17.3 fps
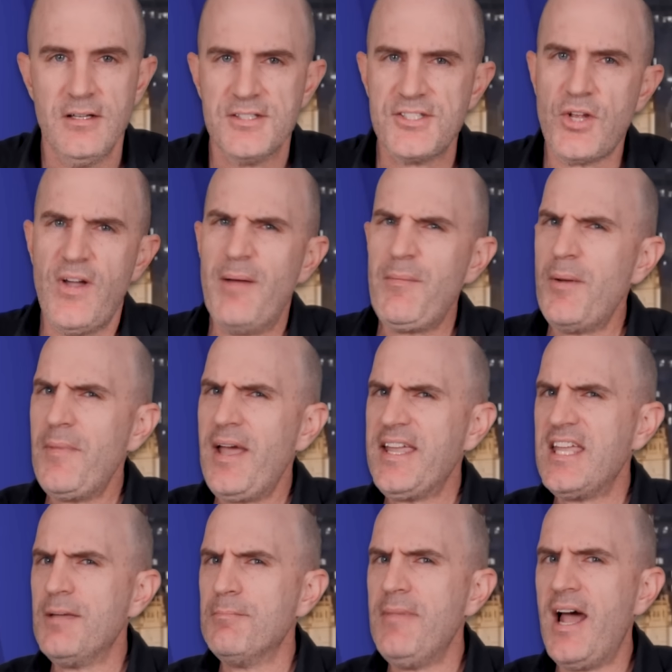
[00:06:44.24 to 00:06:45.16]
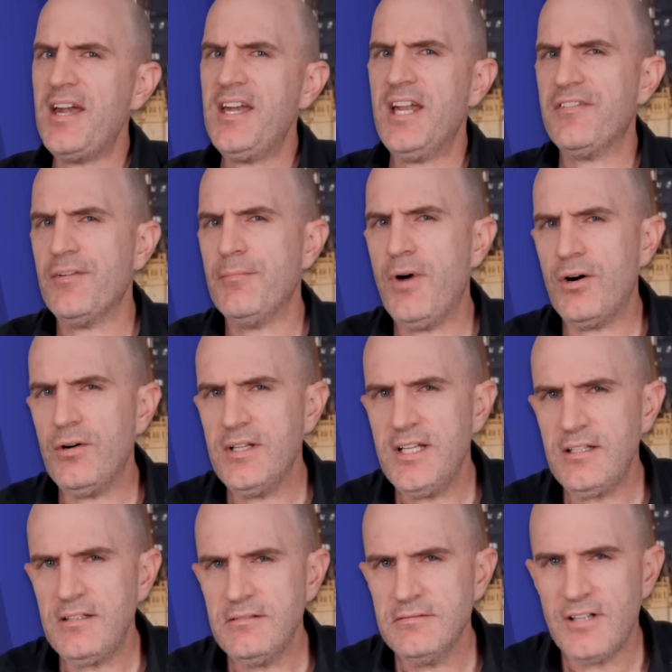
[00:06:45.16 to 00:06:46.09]
So am I making a mountain out of a
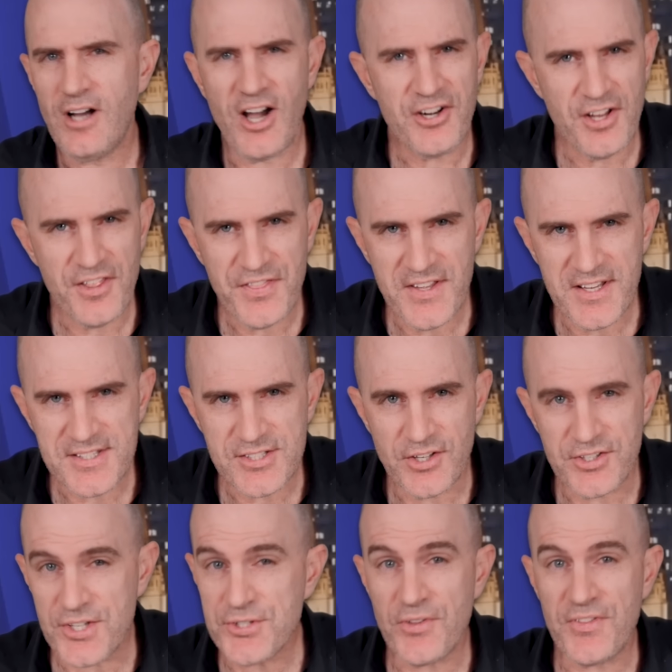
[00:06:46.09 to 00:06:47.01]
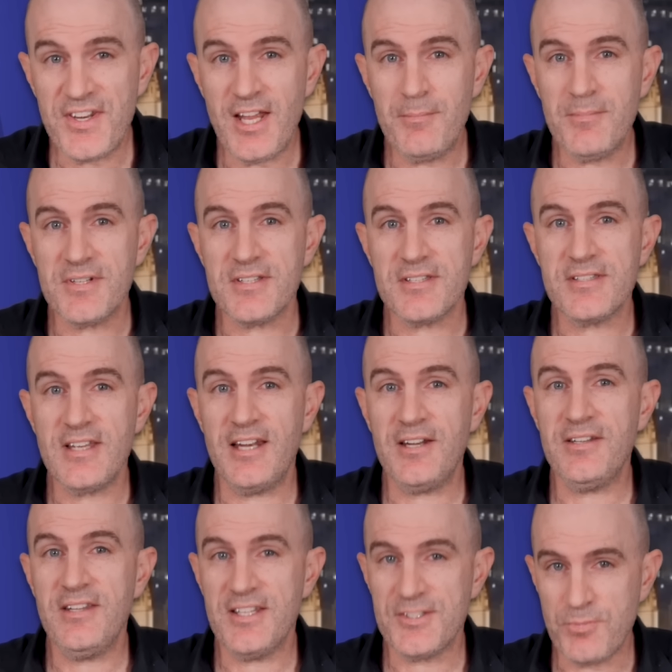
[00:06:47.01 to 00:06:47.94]
molehill? I don't think so. You saw the numbers
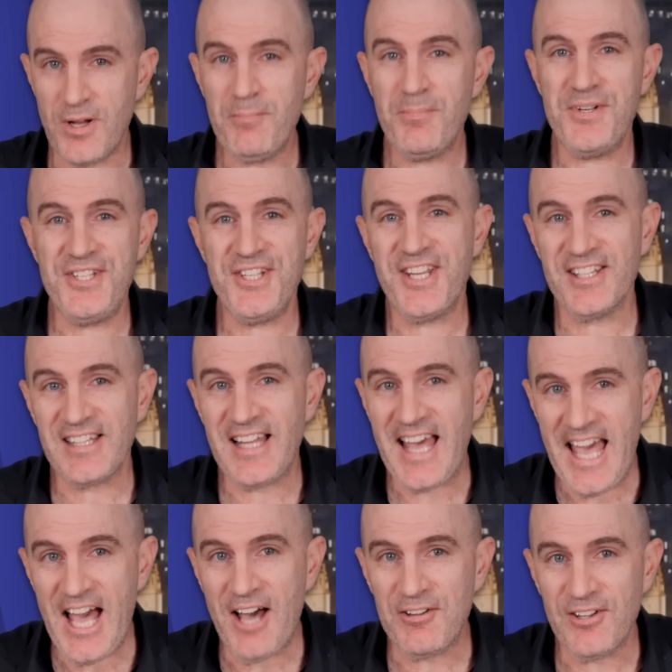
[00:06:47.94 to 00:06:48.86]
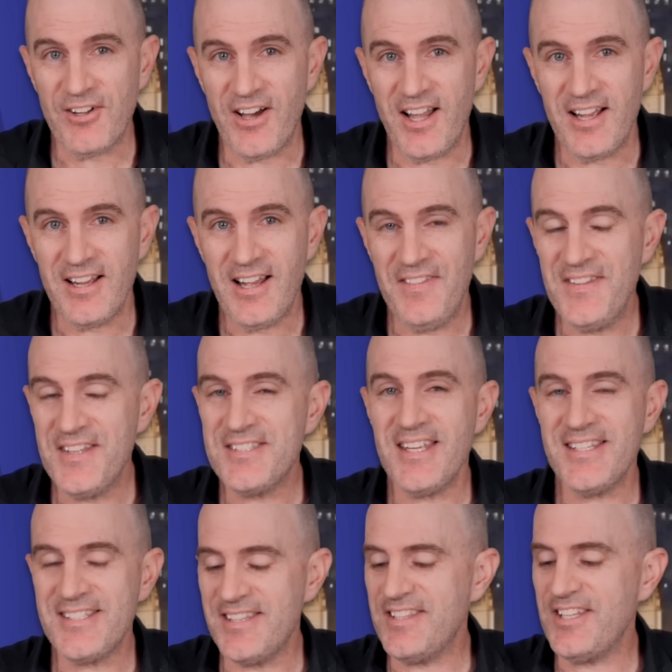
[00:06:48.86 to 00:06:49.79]
and there's one particular outlier and this
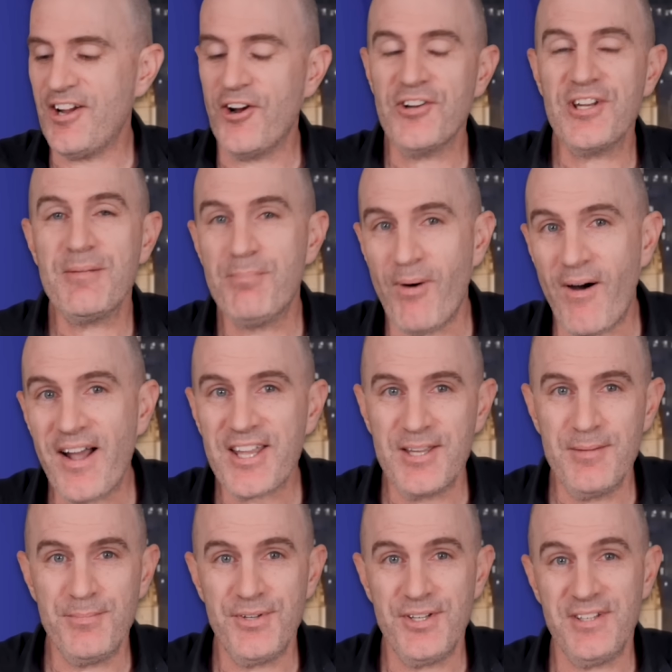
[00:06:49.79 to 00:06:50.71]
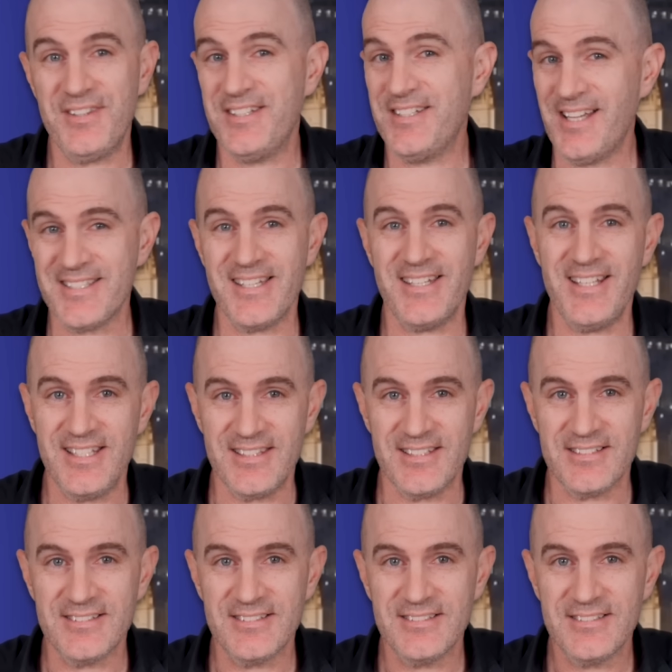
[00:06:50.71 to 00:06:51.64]
isn't the only bike computer that does it
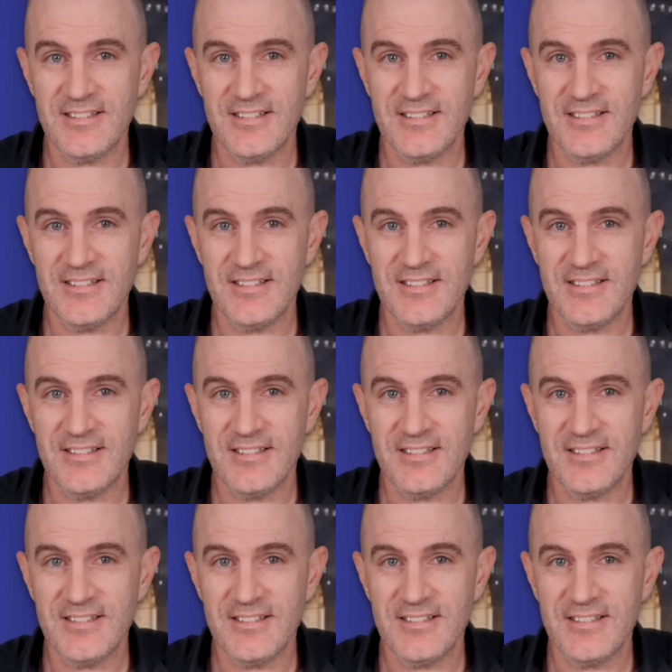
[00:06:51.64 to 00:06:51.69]
either.